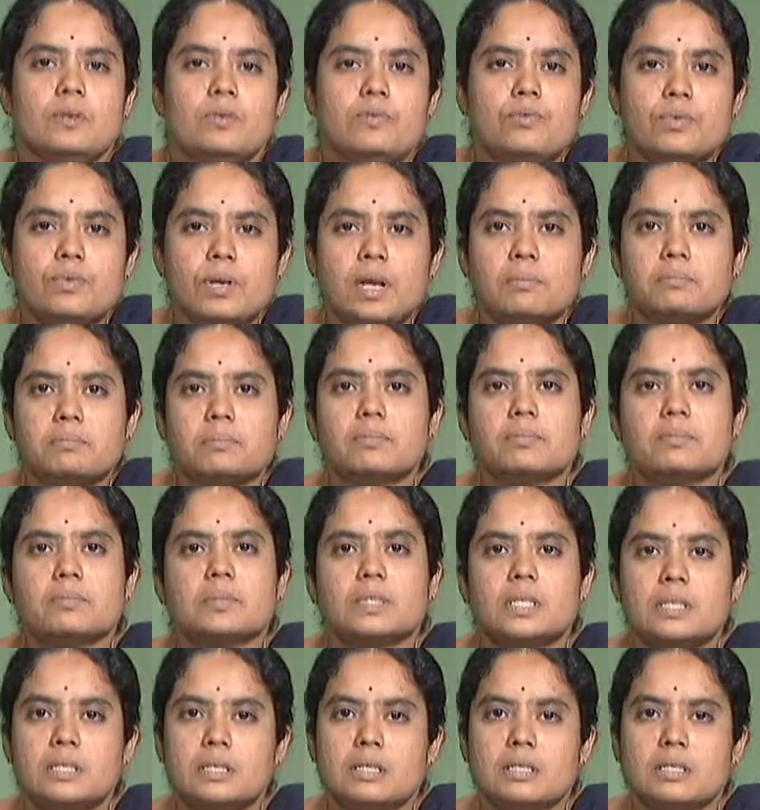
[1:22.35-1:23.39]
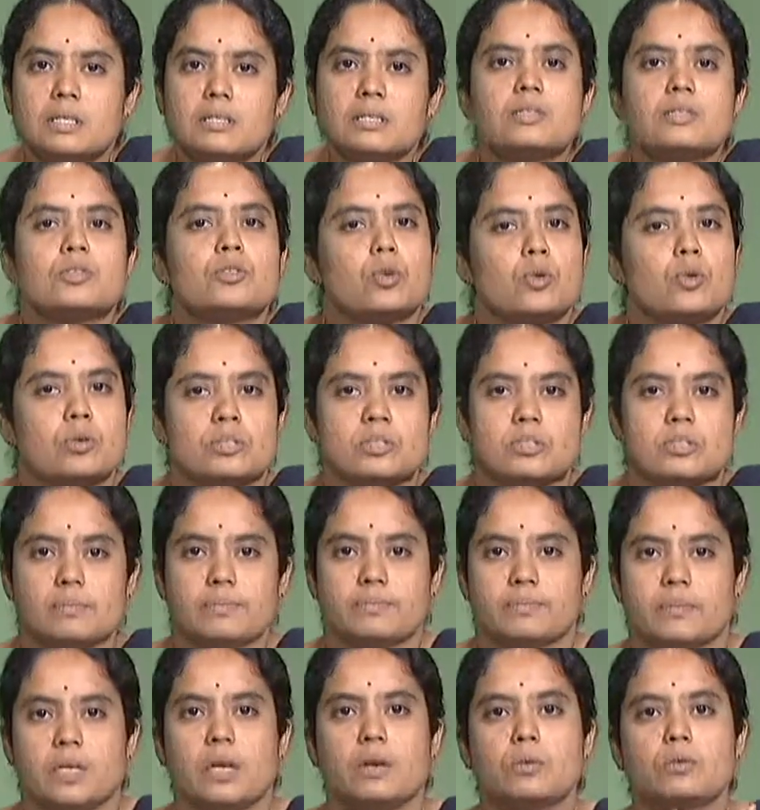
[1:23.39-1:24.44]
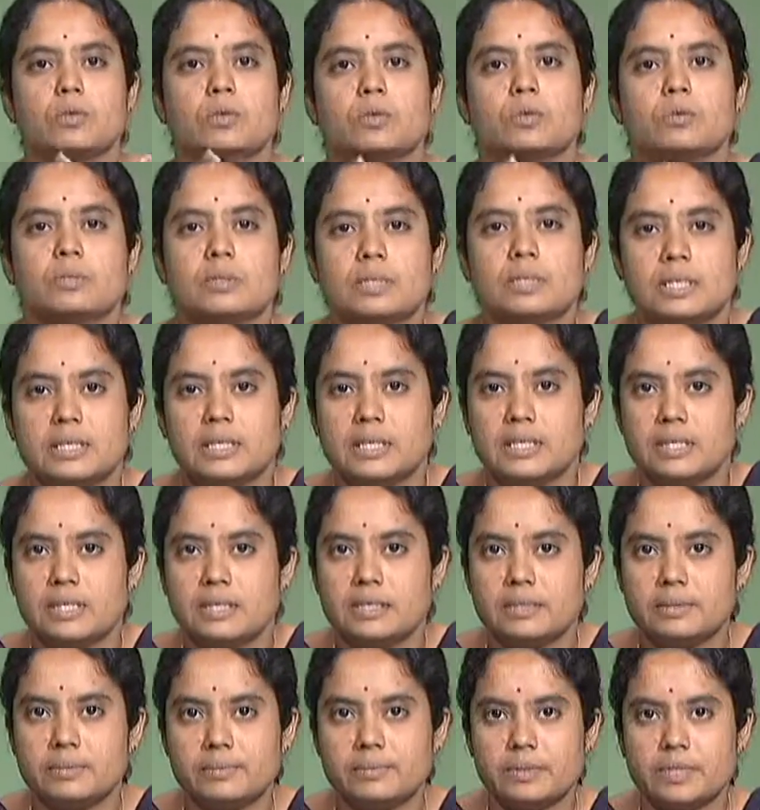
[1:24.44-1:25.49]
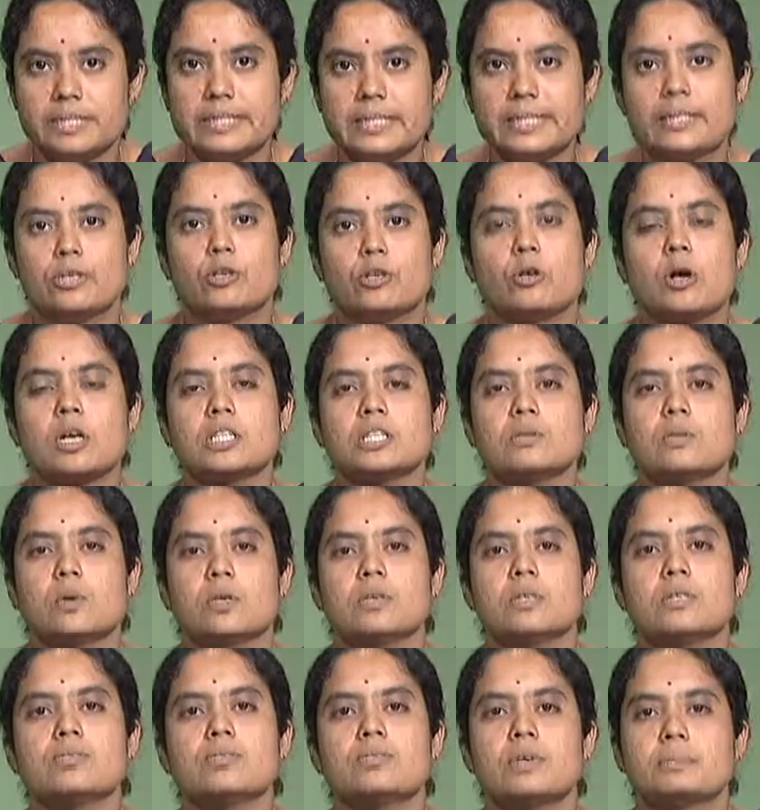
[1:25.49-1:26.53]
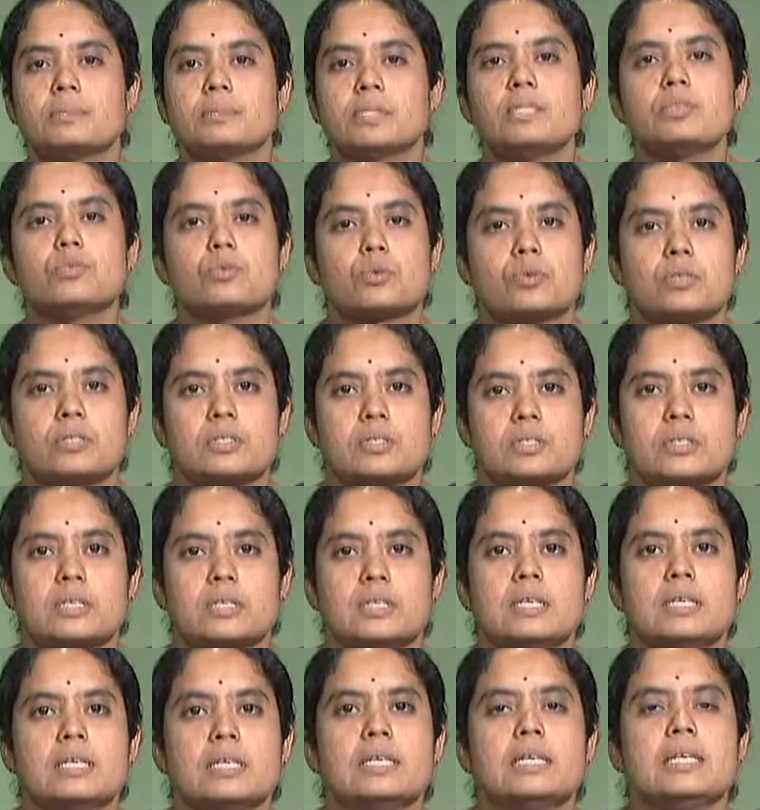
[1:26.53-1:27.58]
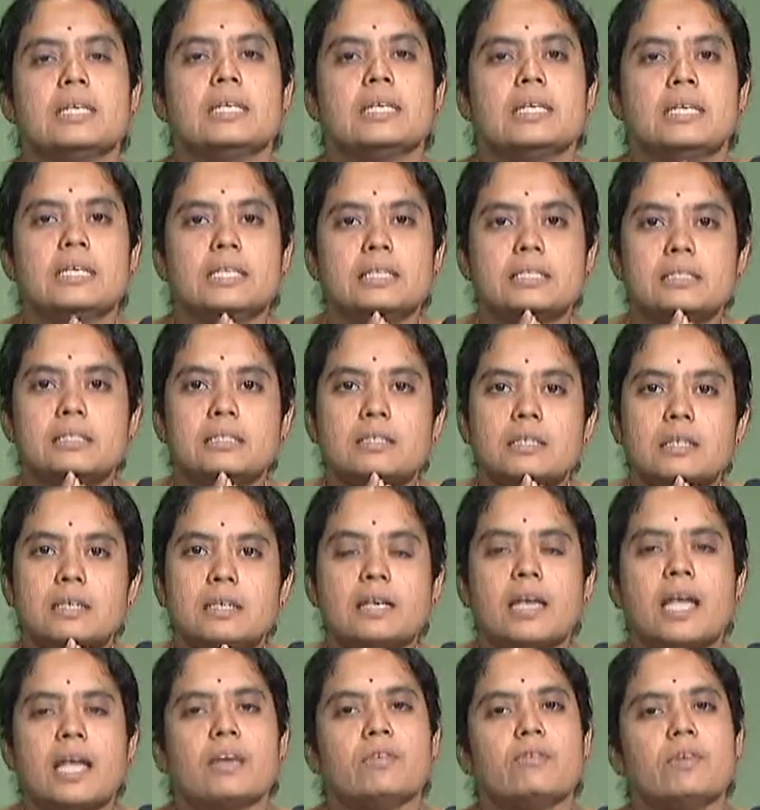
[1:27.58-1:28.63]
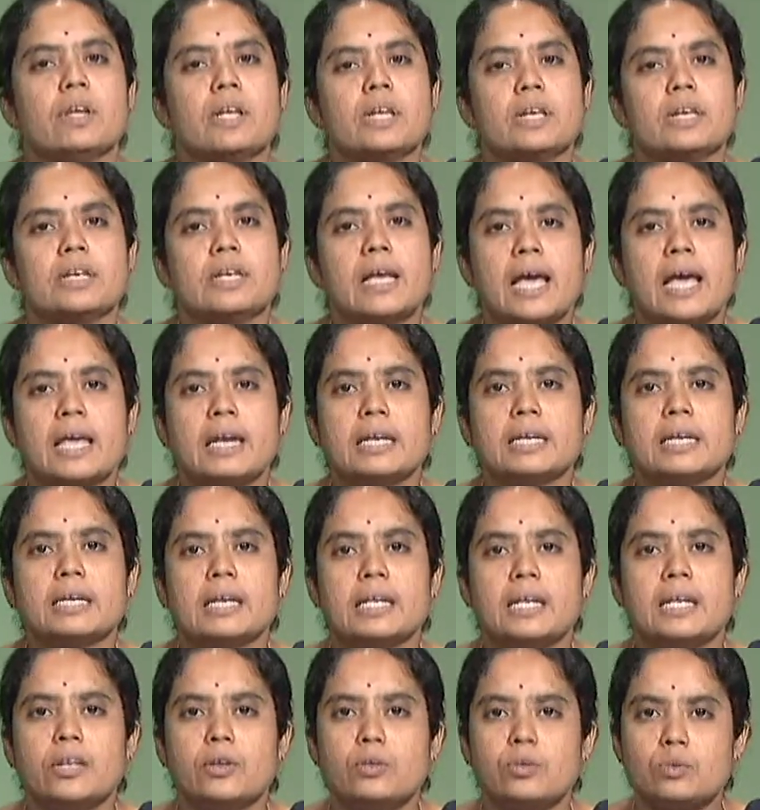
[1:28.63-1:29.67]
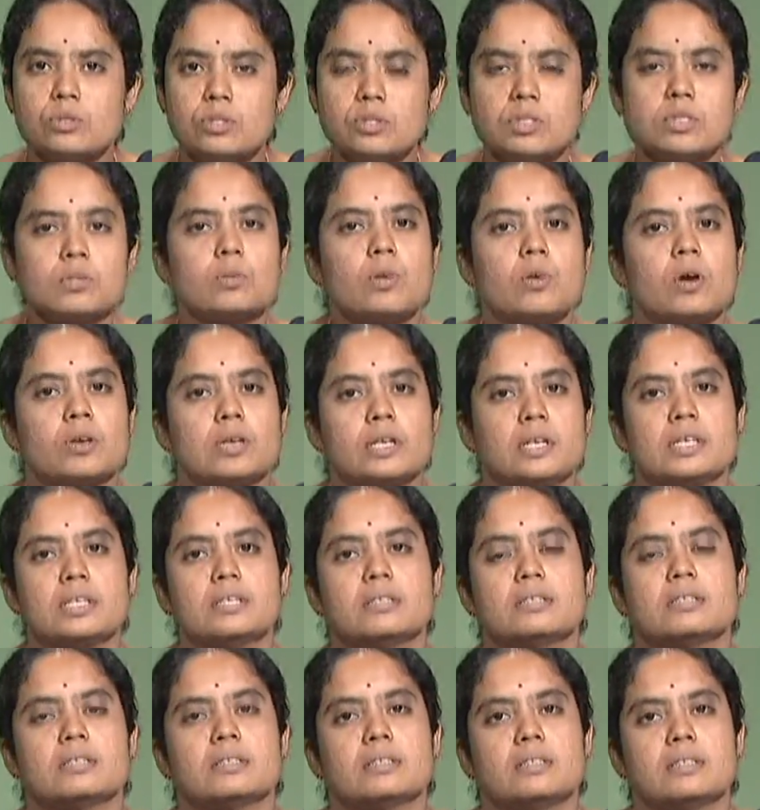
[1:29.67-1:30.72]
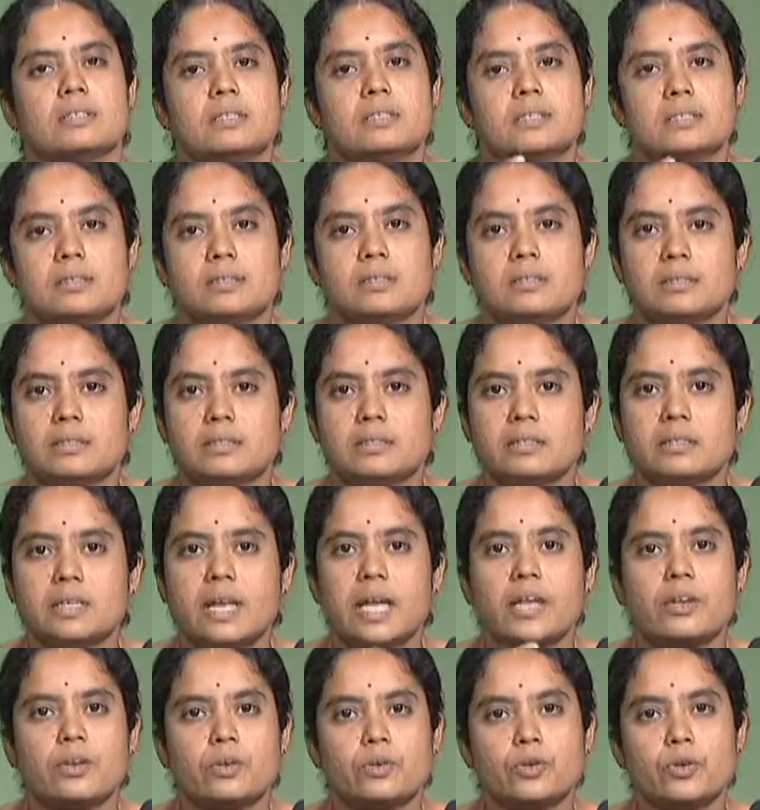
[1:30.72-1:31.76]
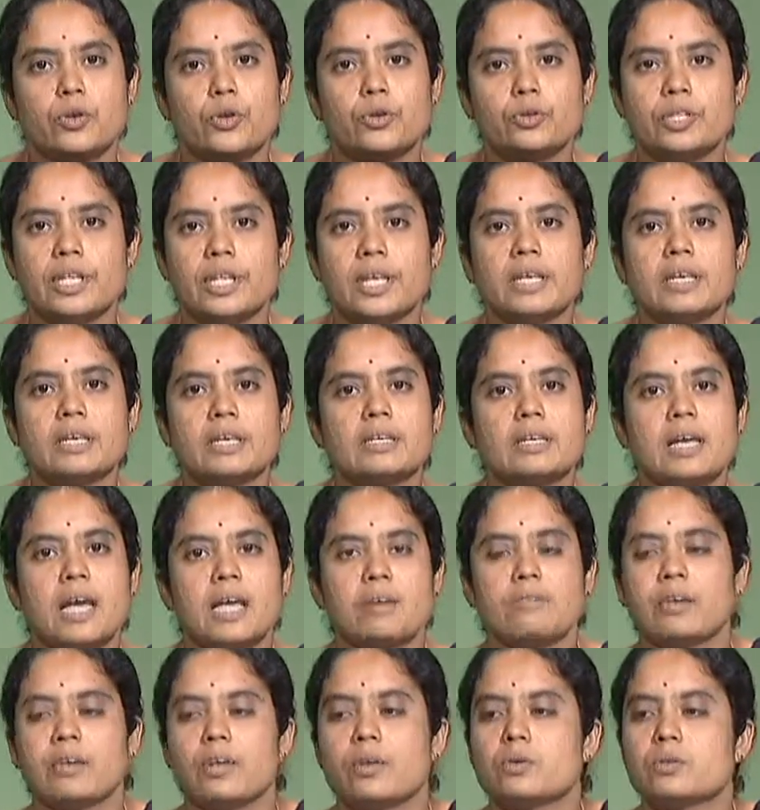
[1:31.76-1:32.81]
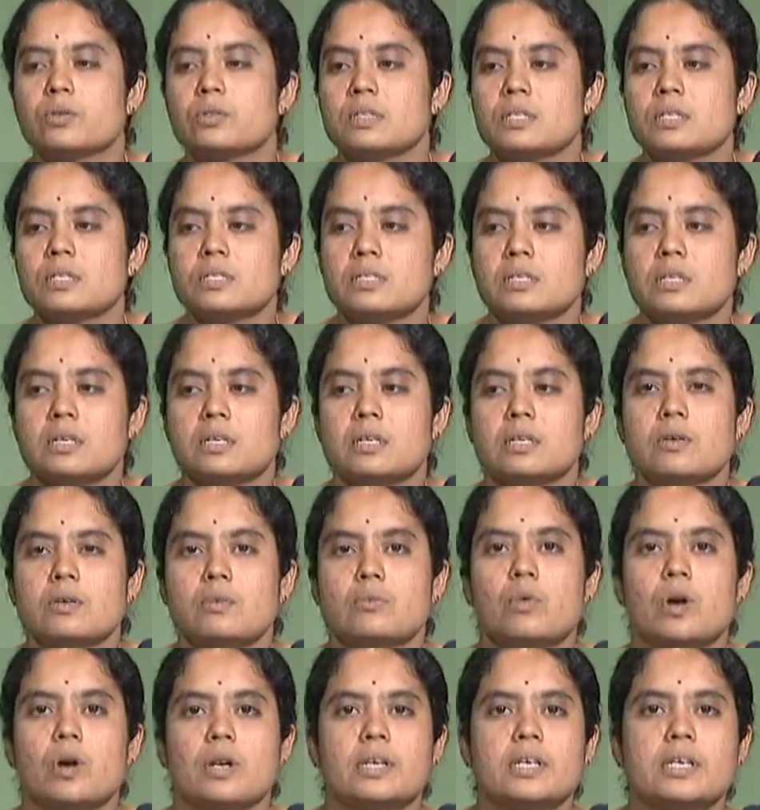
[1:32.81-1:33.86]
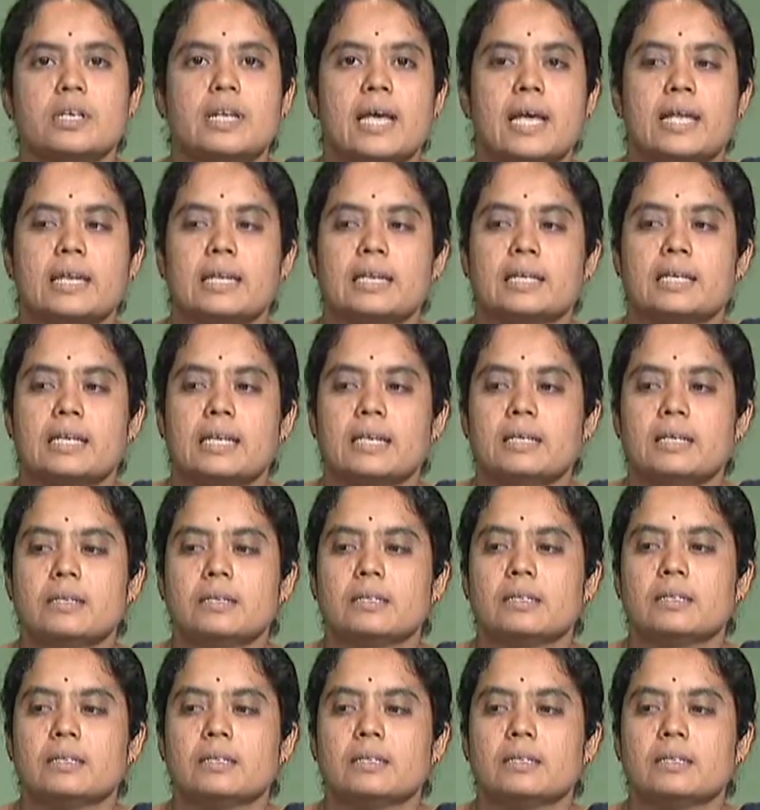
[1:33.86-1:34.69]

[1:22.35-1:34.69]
from the source, how to draw the water from the source. Can we directly use this water? Do you think can we use this water directly,